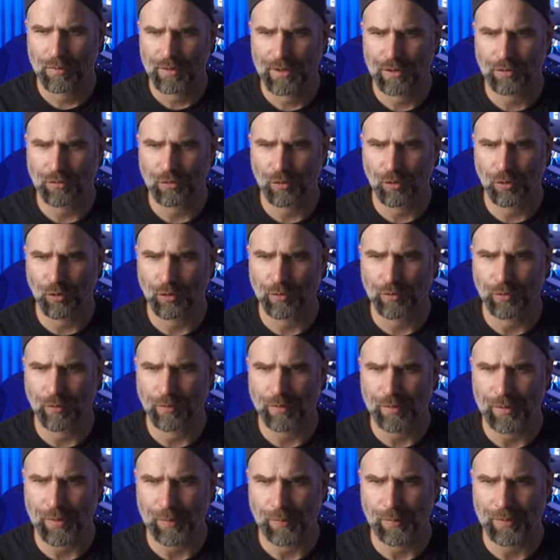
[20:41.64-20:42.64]
there's a lot of
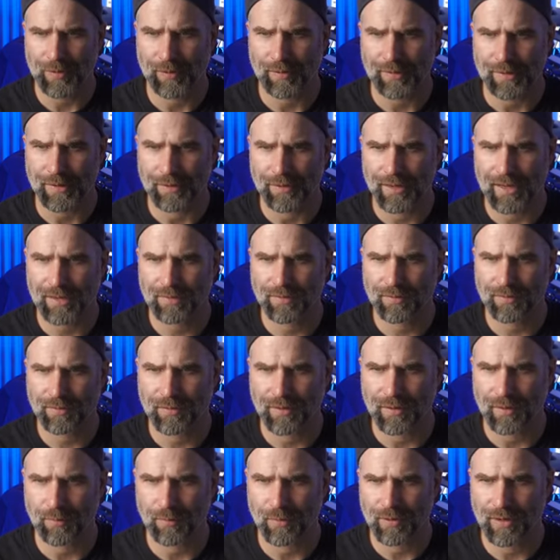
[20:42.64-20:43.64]
equipment here. Let's
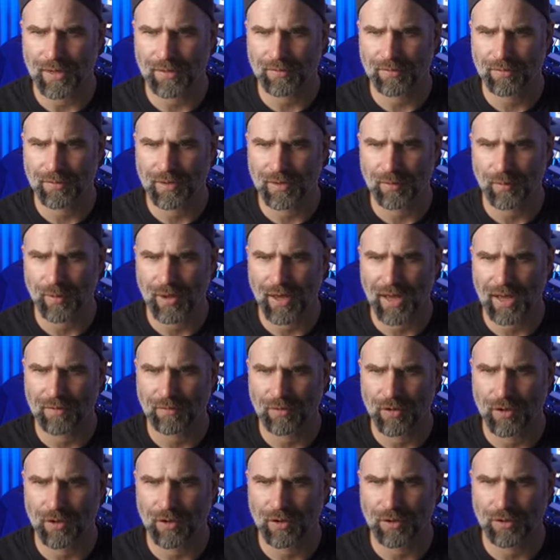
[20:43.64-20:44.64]
say let's say we
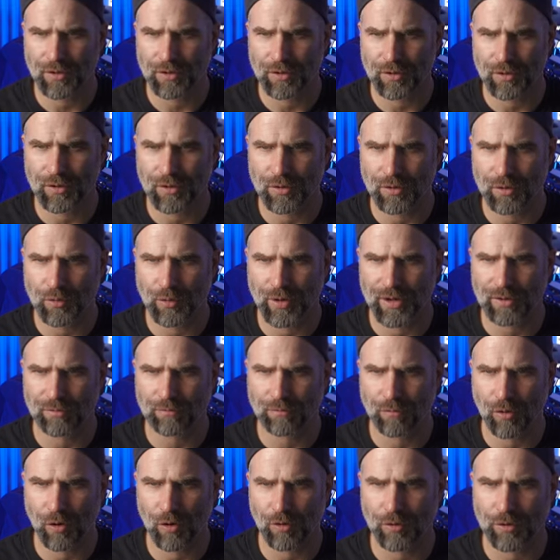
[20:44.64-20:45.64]
have a
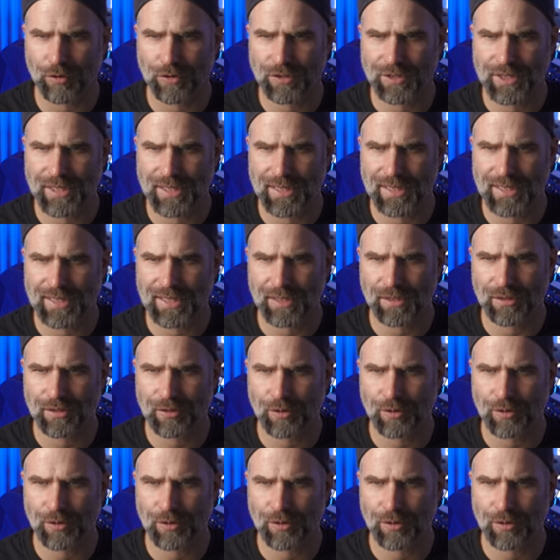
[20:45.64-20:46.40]
Grainfather G